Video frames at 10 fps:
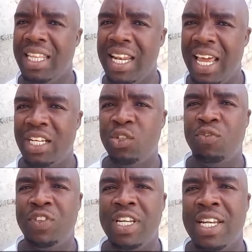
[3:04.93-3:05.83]
the likes of
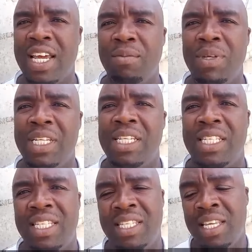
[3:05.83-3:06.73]
Tendai
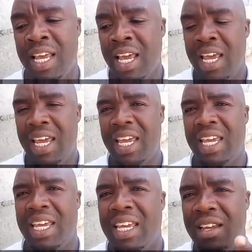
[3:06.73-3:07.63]
Biti's
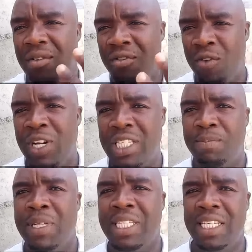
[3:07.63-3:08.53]
uh, voice
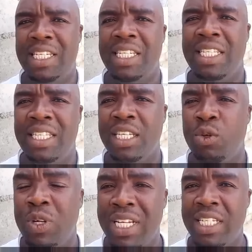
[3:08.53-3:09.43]
messages
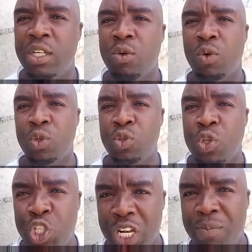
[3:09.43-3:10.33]
circulating on
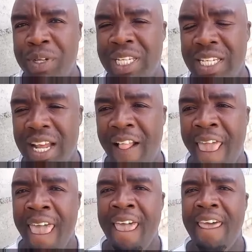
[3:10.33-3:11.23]
social media
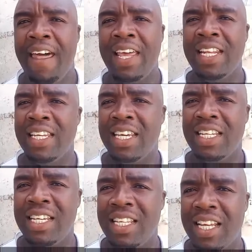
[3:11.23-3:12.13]
uh,
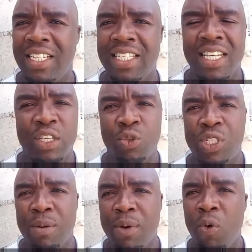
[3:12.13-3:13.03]
indicating that
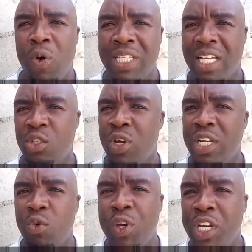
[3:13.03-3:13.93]
Sengezo Chabang was
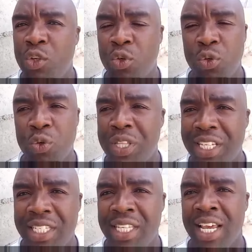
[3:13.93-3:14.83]
actually quick to do
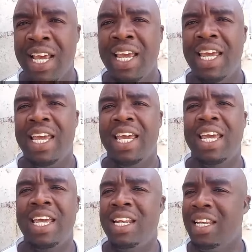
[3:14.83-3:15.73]
this.
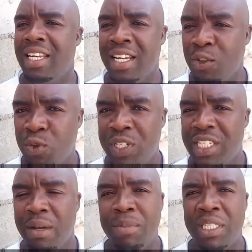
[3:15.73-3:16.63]
Uh,
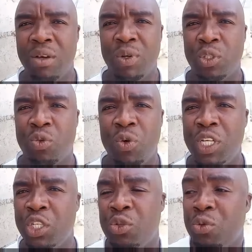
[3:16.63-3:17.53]
Nelson Chamisa was
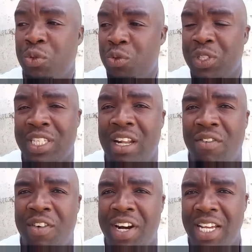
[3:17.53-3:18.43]
going to, to
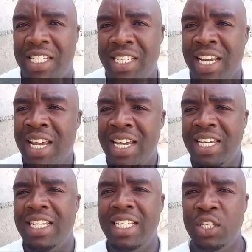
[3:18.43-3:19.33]
self-crash
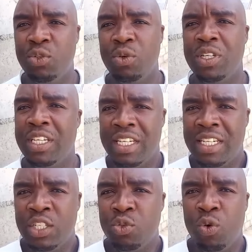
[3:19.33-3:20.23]
in his, in
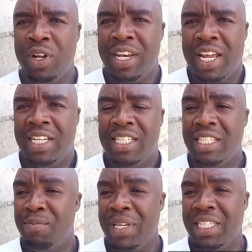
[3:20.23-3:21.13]
his own. That is
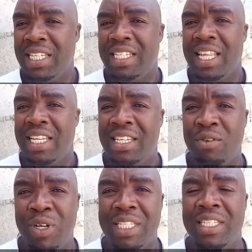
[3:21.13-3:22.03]
the message that he
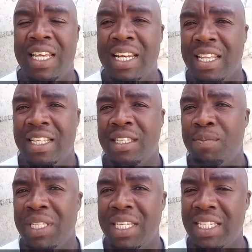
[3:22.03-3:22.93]
was, and this
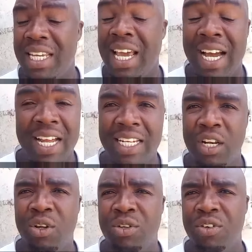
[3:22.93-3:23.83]
message angered a
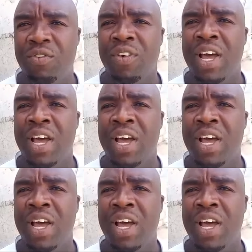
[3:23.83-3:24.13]
lot of